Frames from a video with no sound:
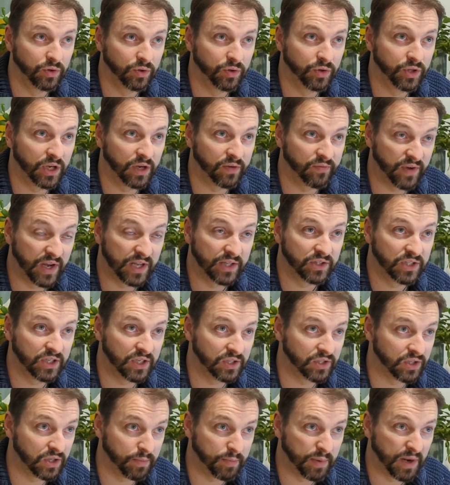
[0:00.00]
the
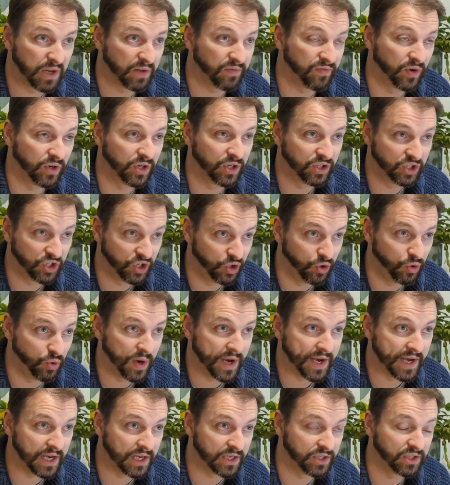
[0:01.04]
advantage that Pathfinder 2
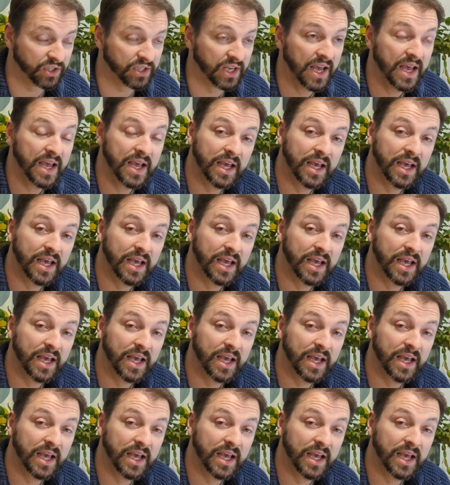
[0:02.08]
has